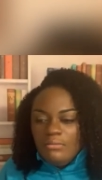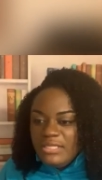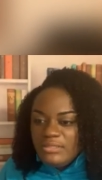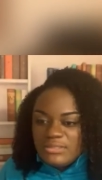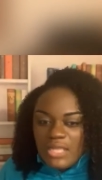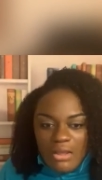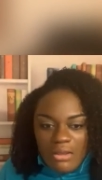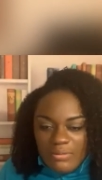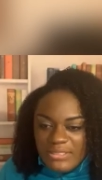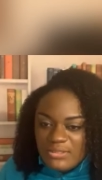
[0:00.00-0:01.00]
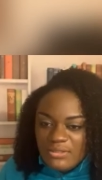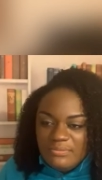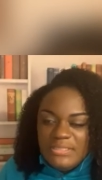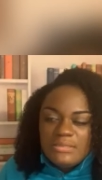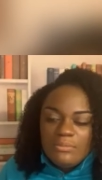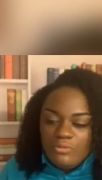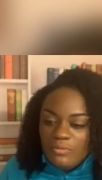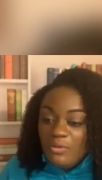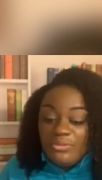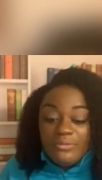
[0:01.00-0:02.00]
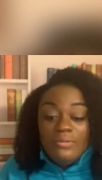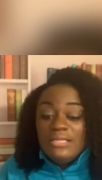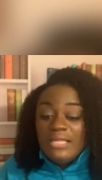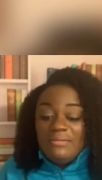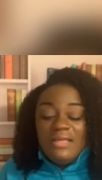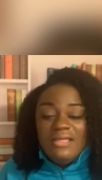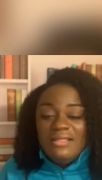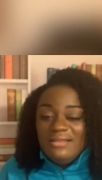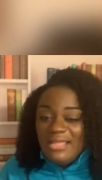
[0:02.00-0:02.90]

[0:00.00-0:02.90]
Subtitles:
There's always going to be some growth. Like my